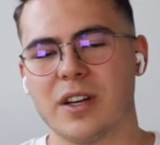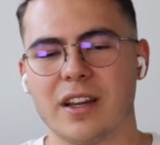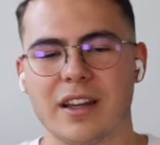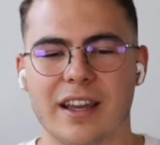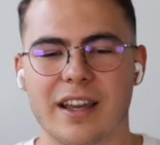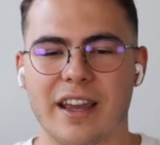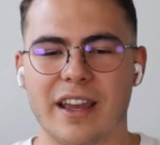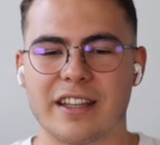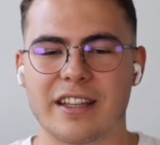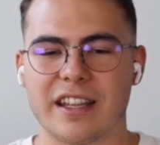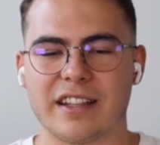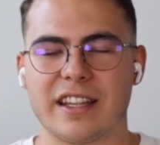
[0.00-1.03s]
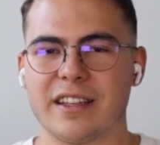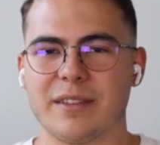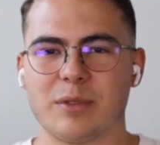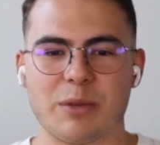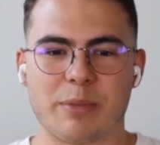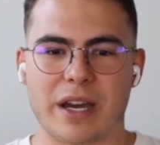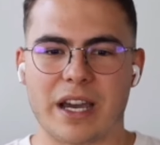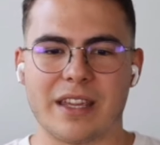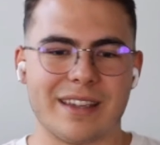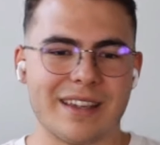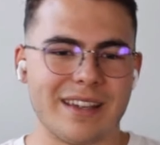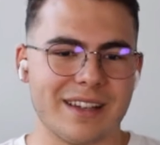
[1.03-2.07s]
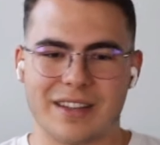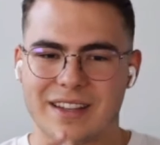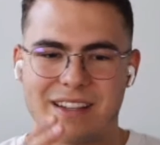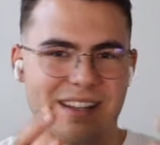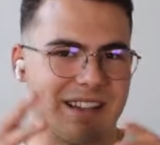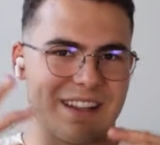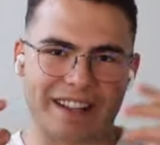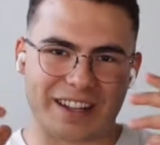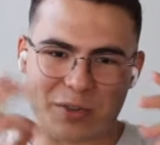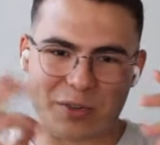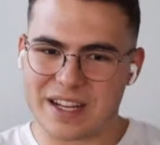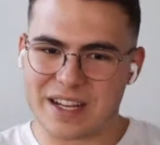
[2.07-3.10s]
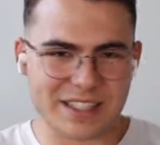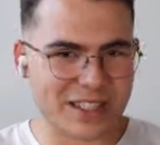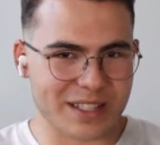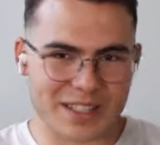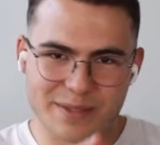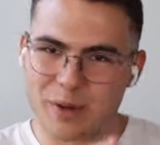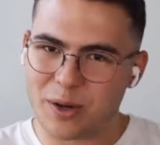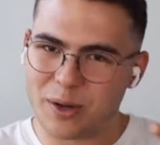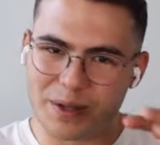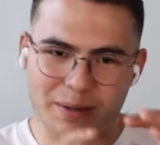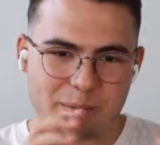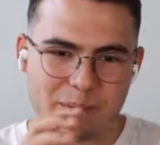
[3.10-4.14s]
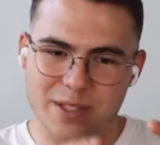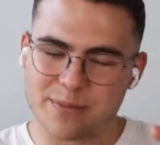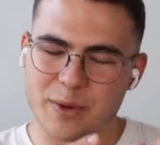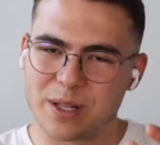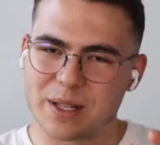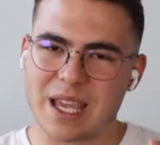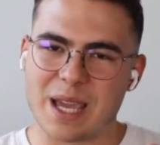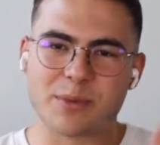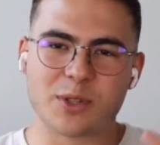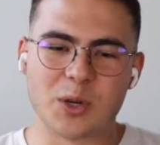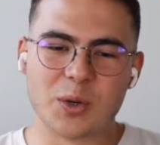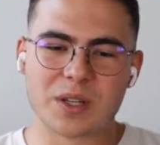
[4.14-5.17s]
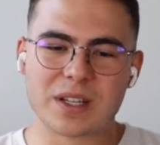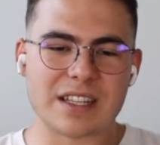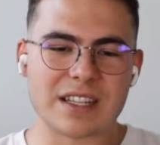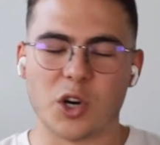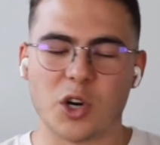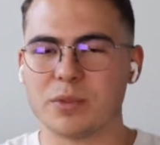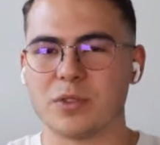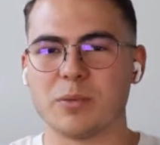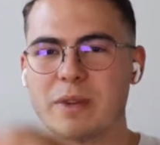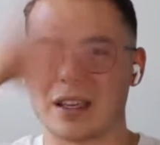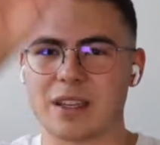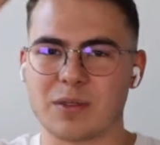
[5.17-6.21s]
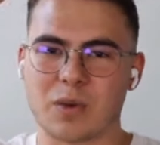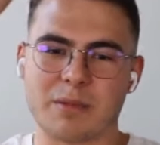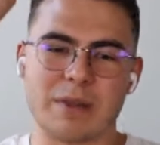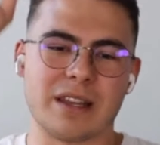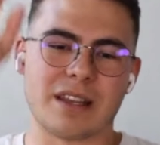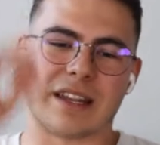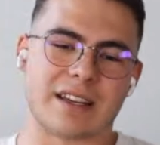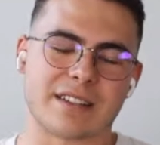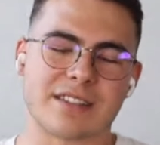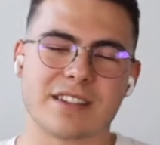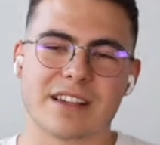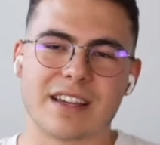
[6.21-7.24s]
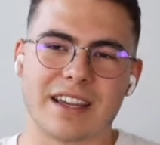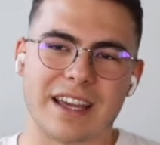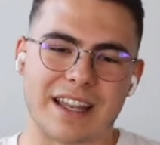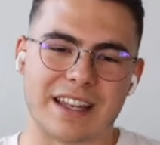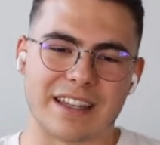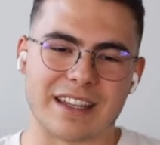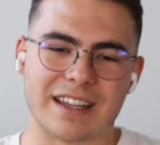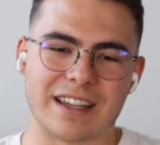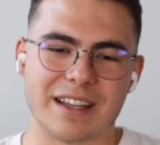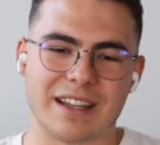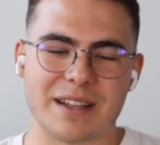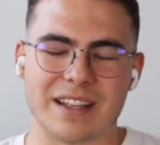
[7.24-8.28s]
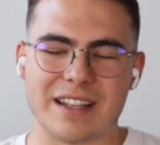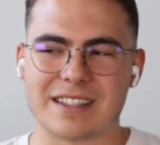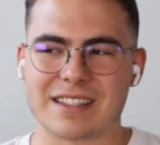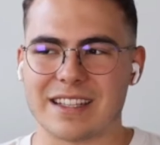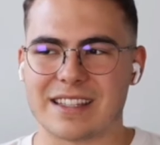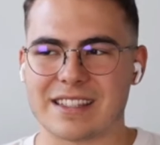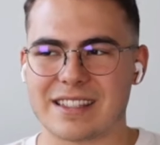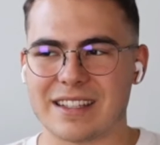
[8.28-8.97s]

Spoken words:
and they buy crazy small cap tokens and hope to make 1 million x. And it's